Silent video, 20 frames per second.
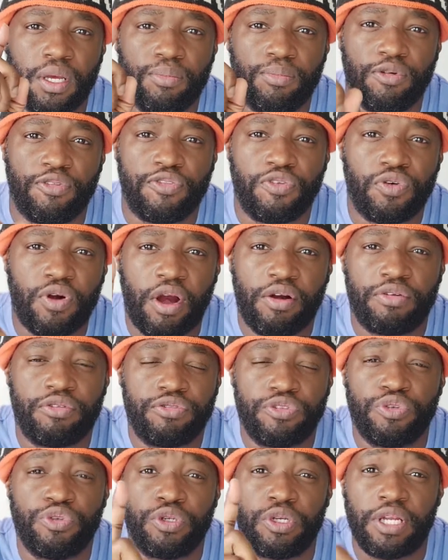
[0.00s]
Before I
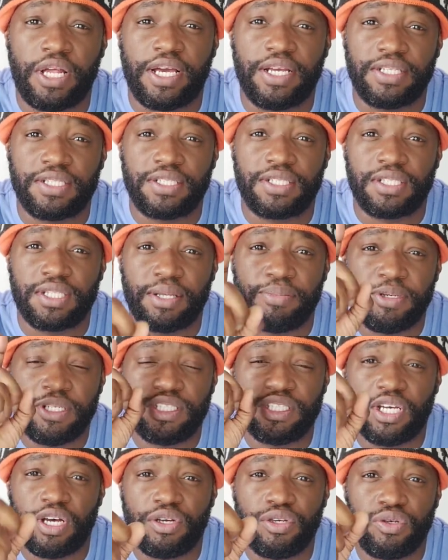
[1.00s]
review the lights, let me
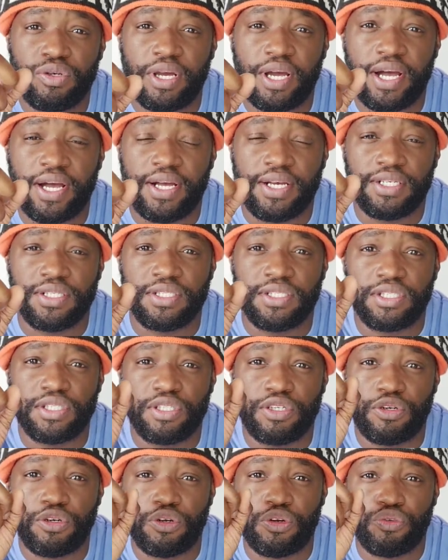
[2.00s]
tell you guys
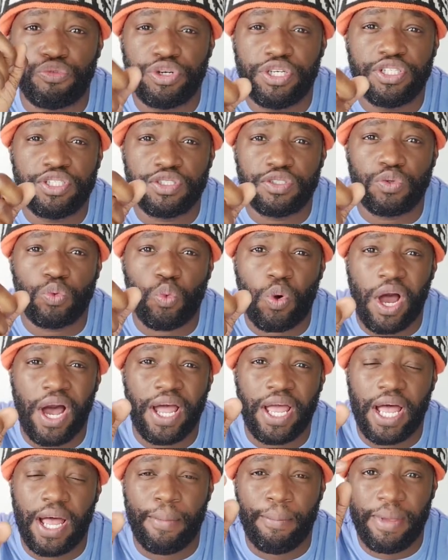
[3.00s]
the reason
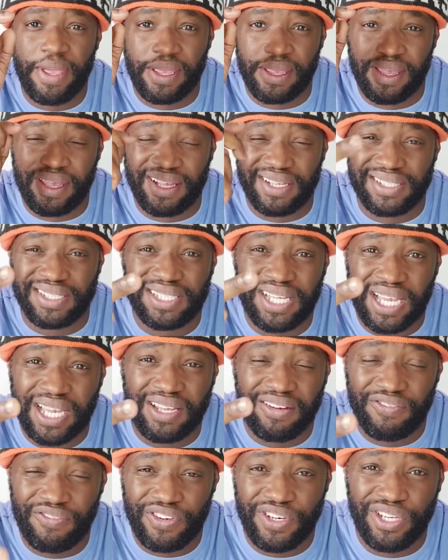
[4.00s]
why I'm making a
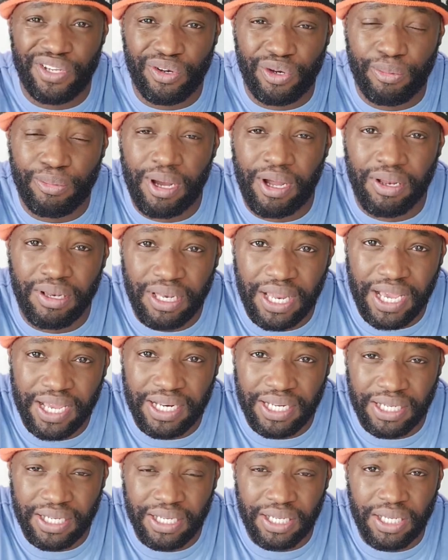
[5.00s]
second video about
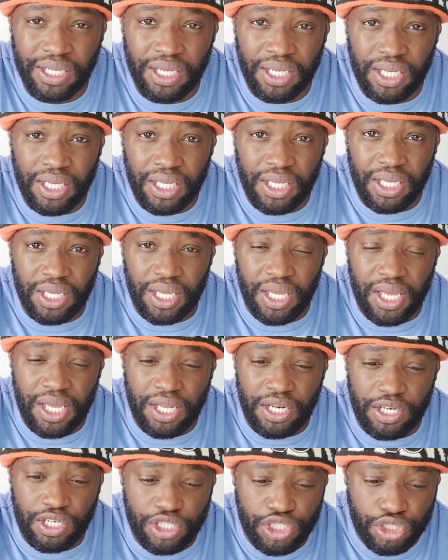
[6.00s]
lighting
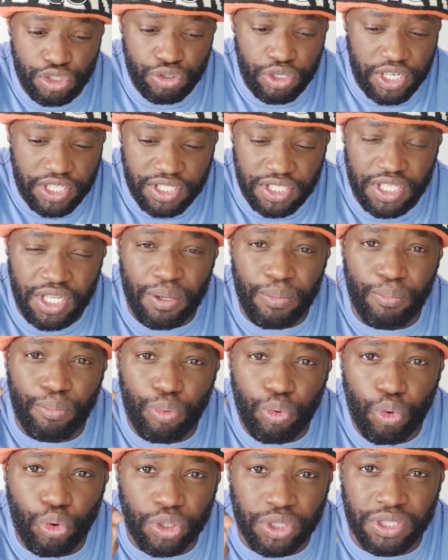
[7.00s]
and stress the
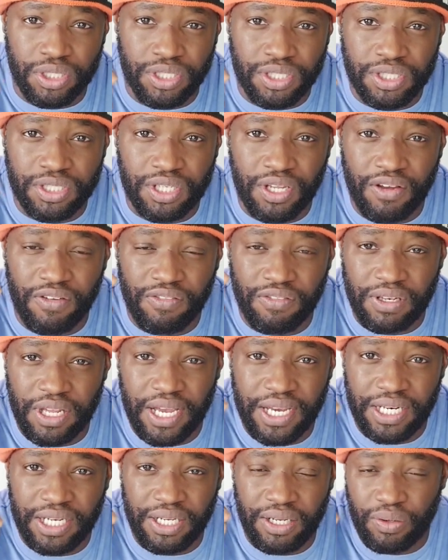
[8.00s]
importance of
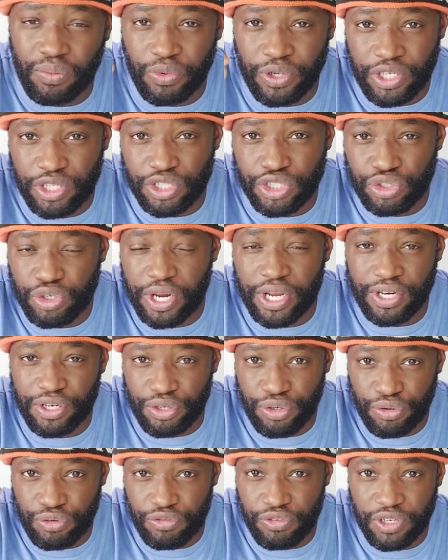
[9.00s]
lighting when you're trying to
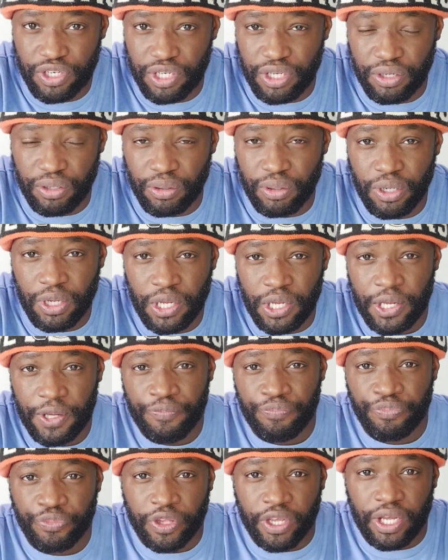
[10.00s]
do video.
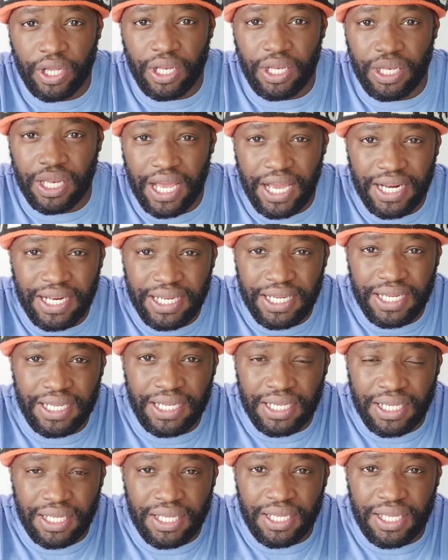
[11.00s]

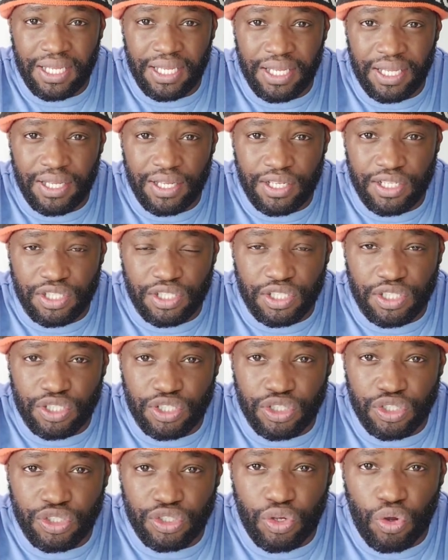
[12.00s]
Lighting is
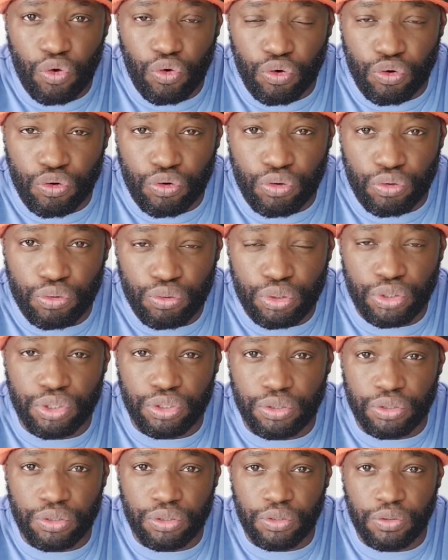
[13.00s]
so
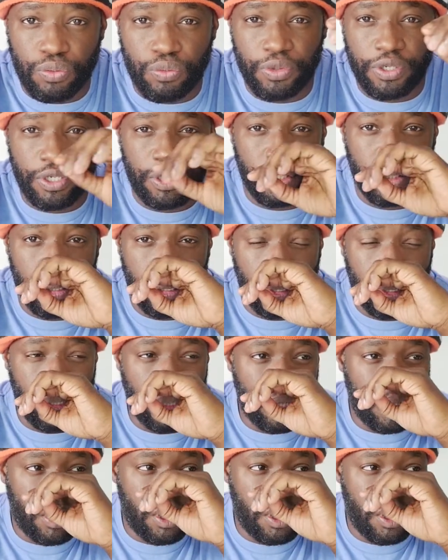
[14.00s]
crucial when you're